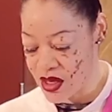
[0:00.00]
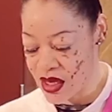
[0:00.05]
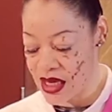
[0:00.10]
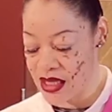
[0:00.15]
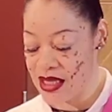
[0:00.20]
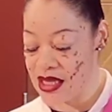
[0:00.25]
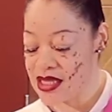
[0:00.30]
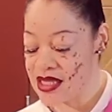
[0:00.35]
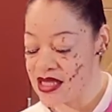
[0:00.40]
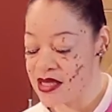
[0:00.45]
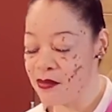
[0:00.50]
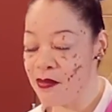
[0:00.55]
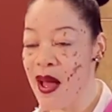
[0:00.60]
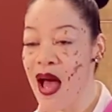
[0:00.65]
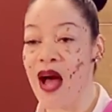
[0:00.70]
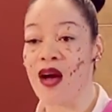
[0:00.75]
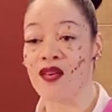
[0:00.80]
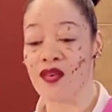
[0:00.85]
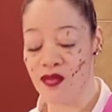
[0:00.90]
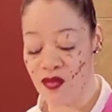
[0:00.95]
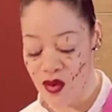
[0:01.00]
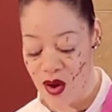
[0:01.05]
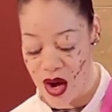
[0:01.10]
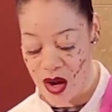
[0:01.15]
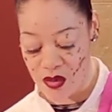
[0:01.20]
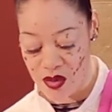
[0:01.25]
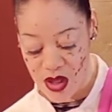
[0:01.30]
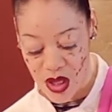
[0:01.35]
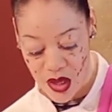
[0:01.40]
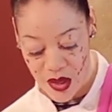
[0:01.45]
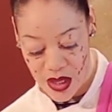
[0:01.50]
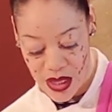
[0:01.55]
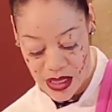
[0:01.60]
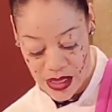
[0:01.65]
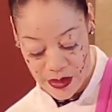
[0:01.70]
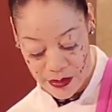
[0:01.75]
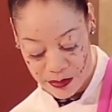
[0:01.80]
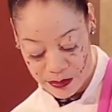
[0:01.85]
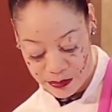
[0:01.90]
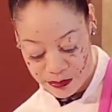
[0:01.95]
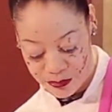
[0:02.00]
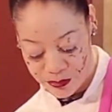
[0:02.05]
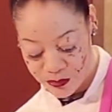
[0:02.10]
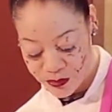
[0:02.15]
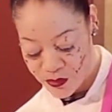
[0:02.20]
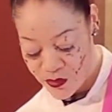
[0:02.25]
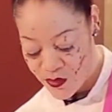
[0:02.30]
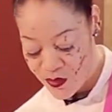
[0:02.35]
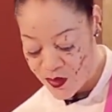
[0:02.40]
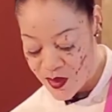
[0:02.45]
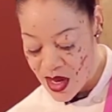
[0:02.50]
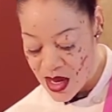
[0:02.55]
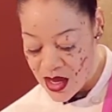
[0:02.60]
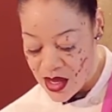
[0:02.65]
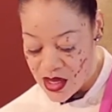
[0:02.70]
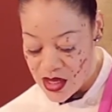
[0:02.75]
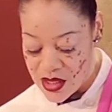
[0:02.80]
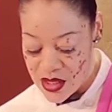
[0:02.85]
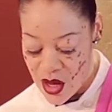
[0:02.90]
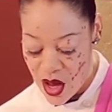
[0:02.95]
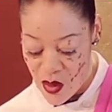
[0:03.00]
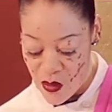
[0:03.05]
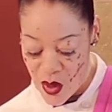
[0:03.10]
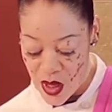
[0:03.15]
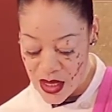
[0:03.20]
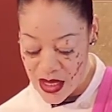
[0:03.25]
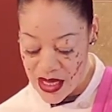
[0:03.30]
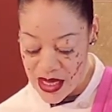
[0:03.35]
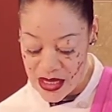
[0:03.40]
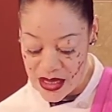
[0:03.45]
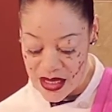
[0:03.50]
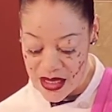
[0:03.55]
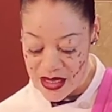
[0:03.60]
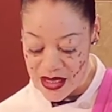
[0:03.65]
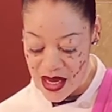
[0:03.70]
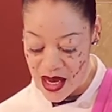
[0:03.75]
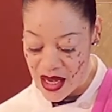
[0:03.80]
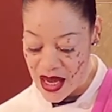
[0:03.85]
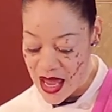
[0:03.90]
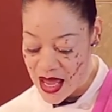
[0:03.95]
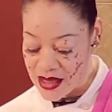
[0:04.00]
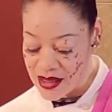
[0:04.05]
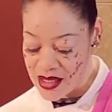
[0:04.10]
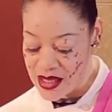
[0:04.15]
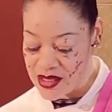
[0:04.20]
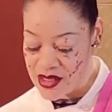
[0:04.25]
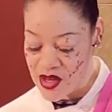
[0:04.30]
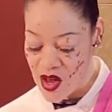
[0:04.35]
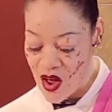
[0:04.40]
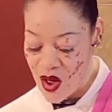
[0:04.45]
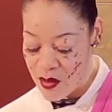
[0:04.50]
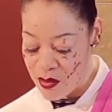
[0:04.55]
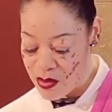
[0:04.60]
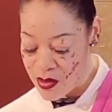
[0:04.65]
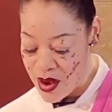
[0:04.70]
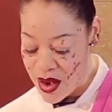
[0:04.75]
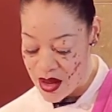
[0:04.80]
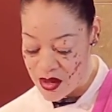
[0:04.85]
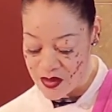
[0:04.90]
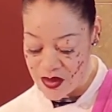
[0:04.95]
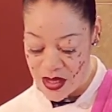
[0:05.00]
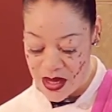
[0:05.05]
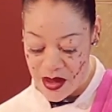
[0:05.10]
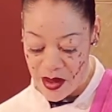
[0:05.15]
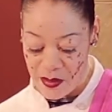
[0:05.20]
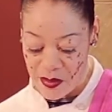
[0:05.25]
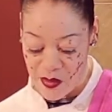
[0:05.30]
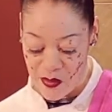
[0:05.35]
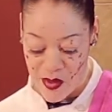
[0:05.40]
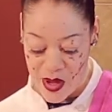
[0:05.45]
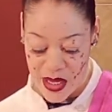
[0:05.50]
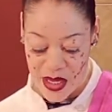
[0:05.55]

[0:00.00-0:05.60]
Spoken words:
turkey. And this is a pound of ground turkey. So I want to get this, I got this all browned up and